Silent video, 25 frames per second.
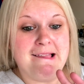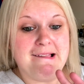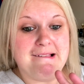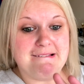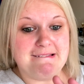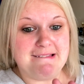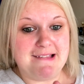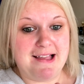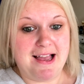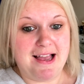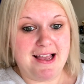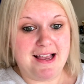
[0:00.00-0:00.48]

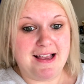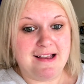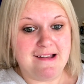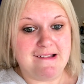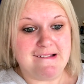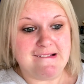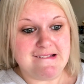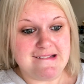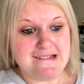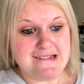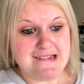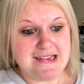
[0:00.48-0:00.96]
that
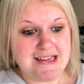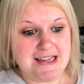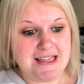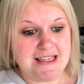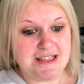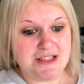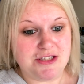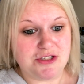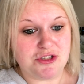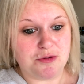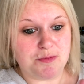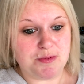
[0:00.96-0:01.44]

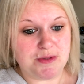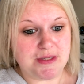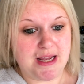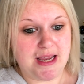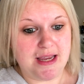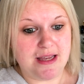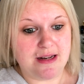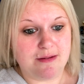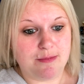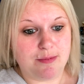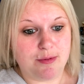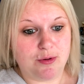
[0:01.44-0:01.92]
is
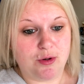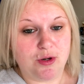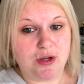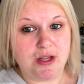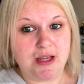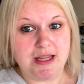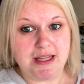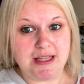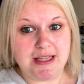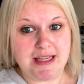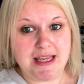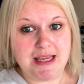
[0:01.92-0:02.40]
sustainable
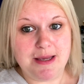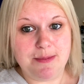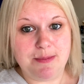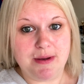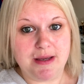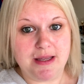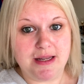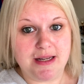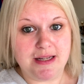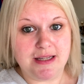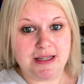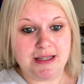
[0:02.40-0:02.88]
at
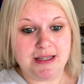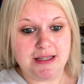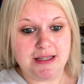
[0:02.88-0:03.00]
keeping